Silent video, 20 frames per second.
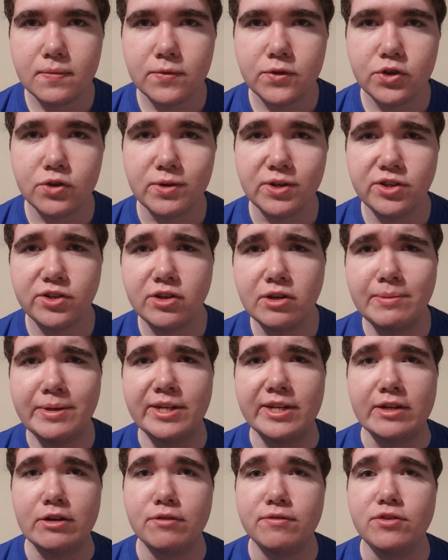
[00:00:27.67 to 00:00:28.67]
So I start
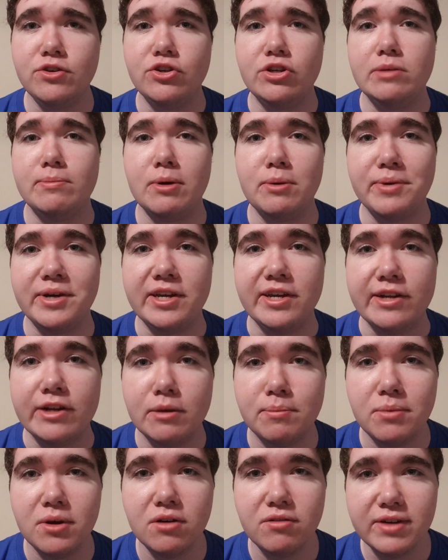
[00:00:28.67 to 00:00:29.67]
my day off usually by waking
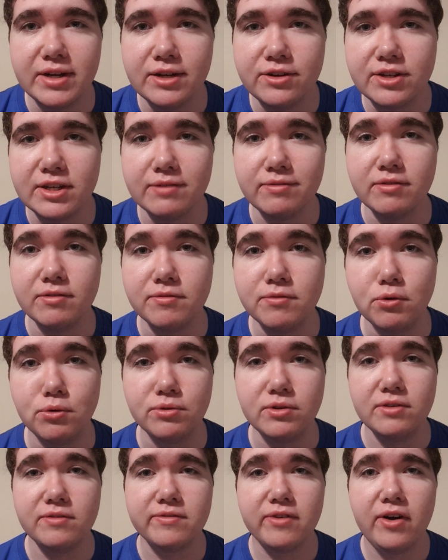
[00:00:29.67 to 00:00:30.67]
up at around
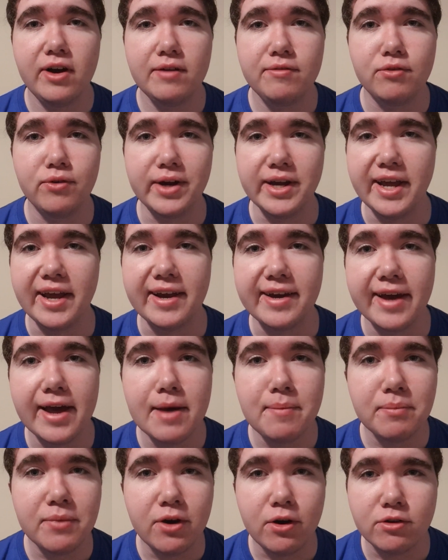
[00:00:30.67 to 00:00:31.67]
7:45 or 8
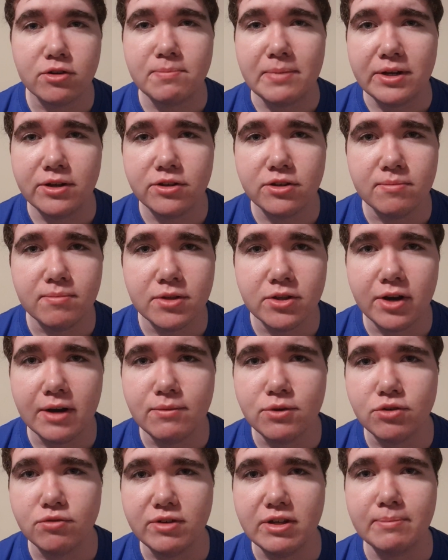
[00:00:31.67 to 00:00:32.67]
am. I'll spend some
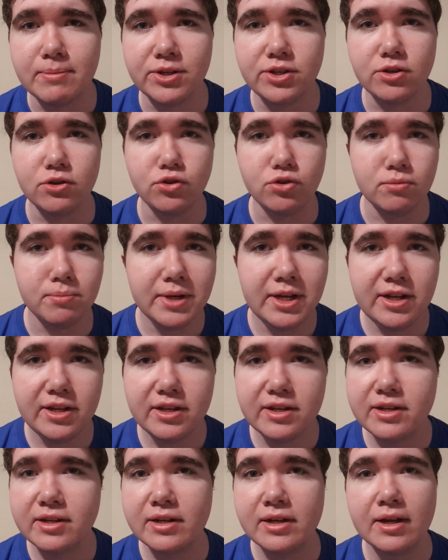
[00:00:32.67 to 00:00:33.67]
time just reading my social
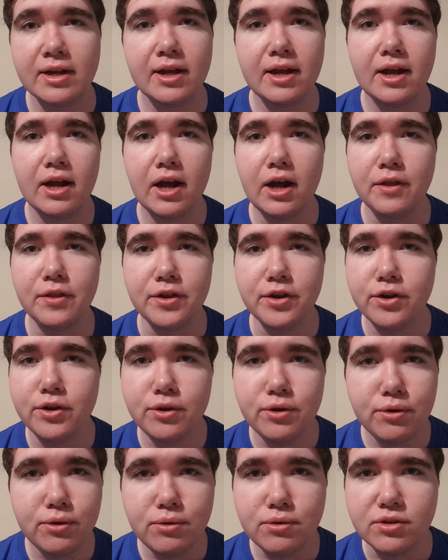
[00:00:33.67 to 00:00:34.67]
media and the
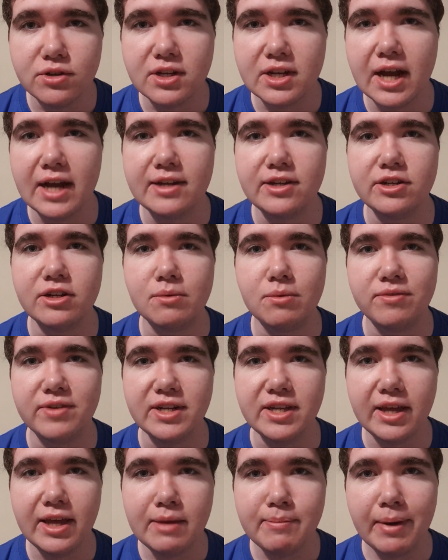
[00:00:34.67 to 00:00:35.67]
news and catching up with
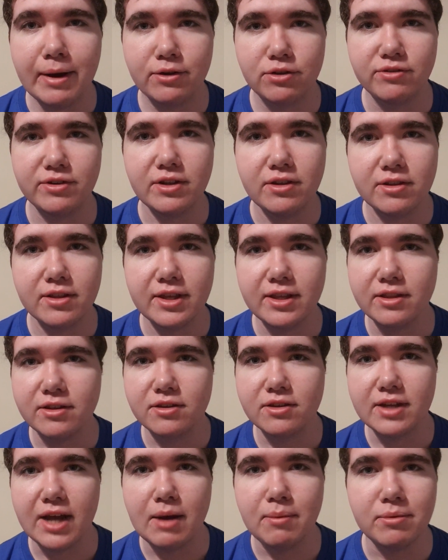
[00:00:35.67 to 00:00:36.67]
any emails or anything
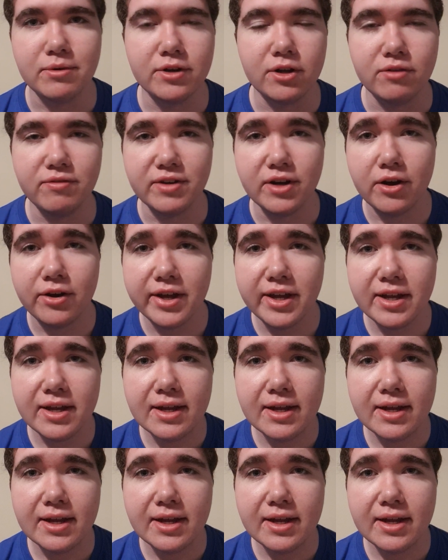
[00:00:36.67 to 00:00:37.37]
that's happened overnight.